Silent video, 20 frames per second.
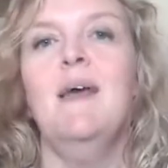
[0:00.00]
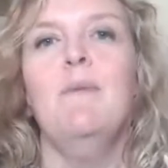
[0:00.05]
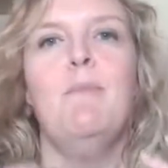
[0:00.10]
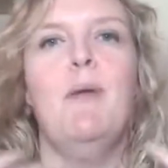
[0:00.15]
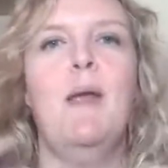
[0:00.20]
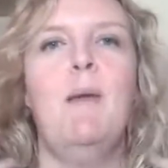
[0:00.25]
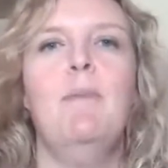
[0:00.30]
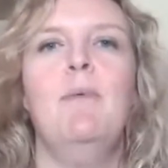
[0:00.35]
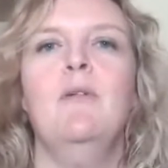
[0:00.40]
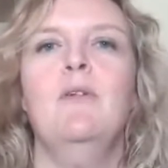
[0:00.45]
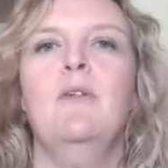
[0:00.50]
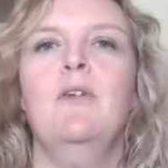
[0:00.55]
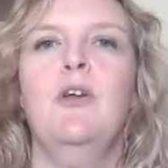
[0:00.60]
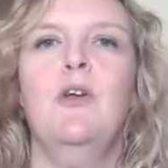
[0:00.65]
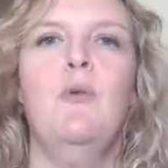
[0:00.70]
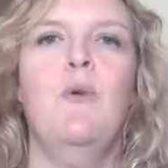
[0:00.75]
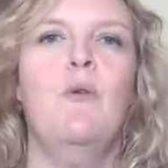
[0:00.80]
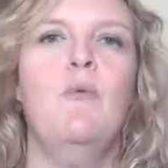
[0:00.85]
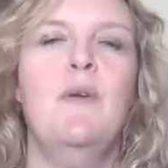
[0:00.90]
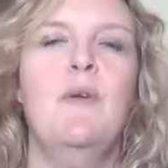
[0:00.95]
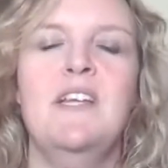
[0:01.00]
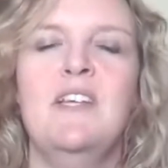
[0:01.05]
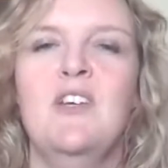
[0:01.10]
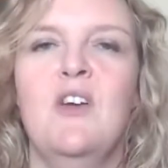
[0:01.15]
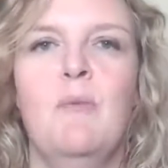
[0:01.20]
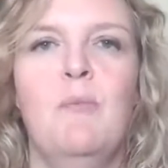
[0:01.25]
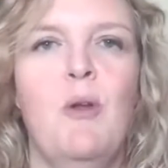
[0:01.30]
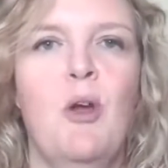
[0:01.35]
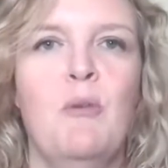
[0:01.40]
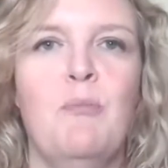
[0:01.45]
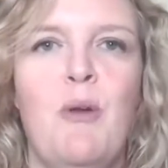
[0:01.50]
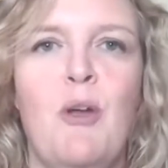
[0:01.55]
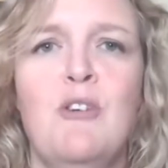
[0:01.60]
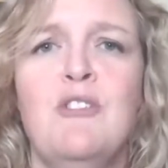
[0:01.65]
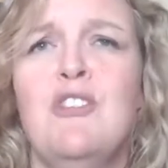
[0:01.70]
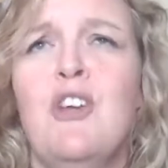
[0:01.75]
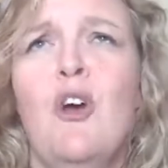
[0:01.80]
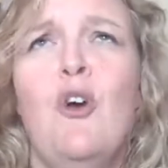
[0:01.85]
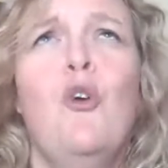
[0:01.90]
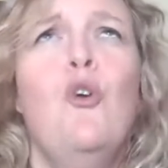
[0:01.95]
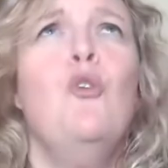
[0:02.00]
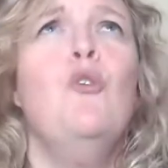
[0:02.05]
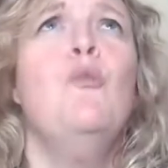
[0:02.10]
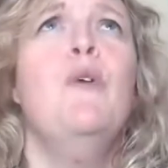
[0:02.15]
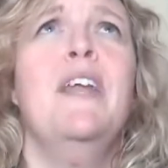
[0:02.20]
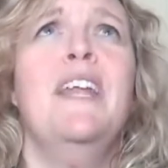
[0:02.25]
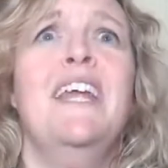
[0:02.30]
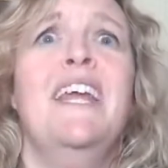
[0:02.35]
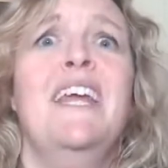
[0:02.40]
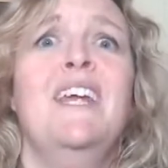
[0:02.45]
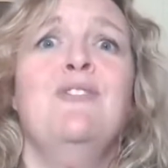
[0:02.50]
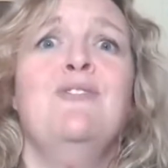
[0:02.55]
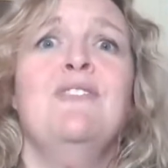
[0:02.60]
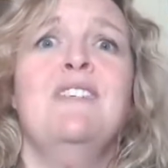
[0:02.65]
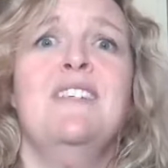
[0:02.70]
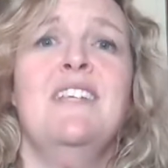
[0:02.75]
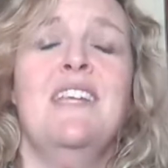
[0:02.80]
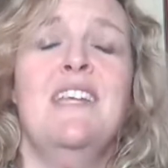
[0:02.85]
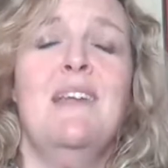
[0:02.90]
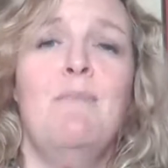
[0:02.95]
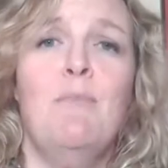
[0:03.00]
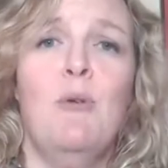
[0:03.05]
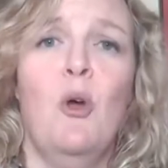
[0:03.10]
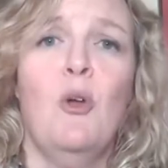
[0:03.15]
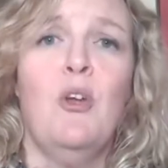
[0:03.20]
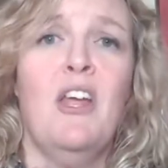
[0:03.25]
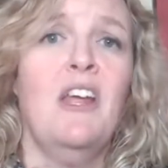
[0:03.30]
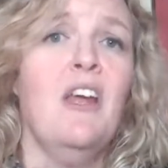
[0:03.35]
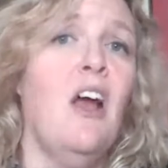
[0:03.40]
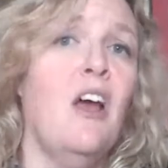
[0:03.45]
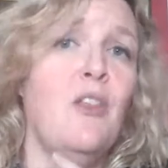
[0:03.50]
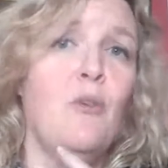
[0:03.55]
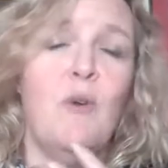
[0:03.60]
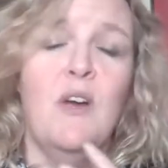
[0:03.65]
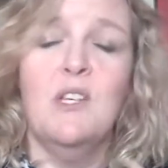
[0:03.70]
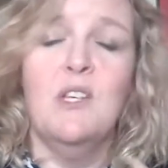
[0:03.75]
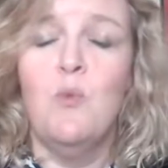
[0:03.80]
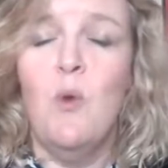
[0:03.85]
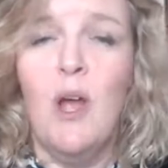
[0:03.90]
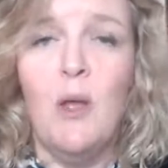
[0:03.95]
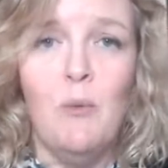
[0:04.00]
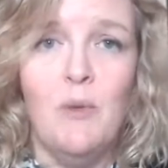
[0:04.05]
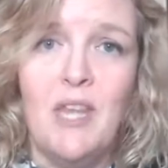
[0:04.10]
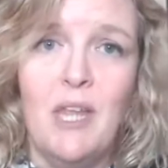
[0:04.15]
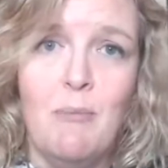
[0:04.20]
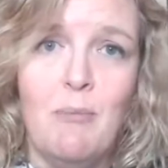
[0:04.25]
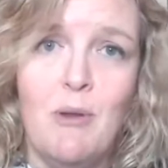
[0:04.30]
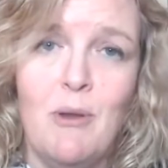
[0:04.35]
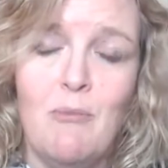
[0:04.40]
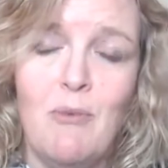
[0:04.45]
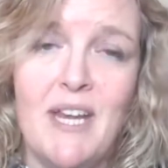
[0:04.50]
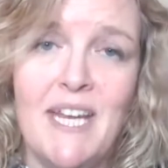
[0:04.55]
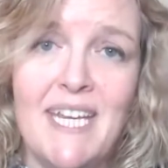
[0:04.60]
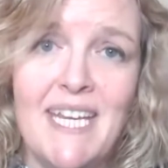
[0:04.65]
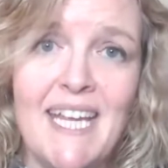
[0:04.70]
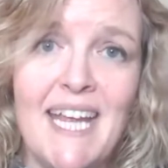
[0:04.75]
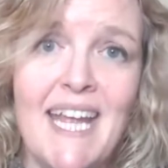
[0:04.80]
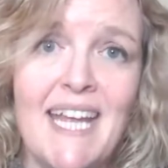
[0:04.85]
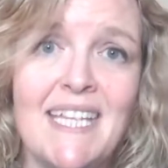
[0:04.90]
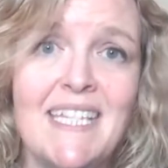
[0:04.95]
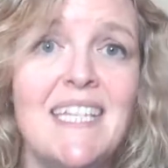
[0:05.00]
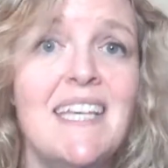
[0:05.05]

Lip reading: People who are reading your blog post are already interested in blogging, otherwise, why would they be reading it?